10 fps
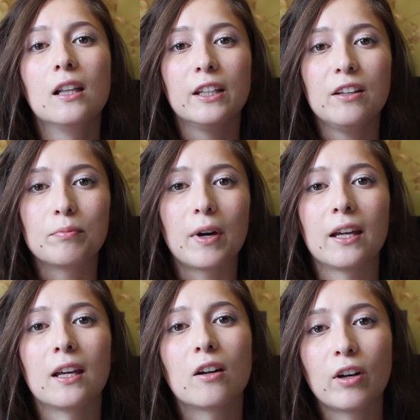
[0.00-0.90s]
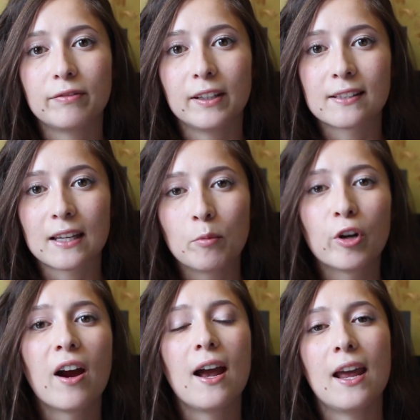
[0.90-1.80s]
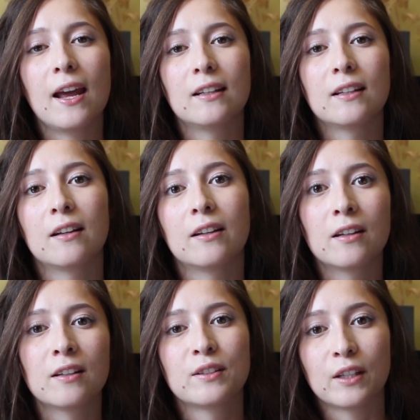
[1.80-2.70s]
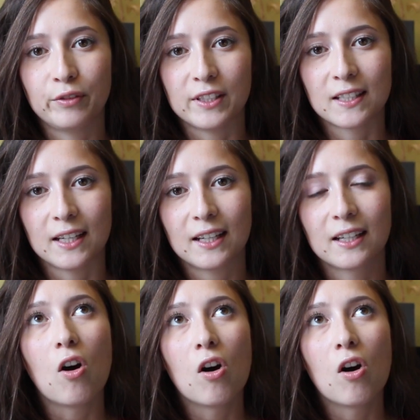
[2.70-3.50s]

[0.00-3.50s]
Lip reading: leave my reflex camera and a selfie stick.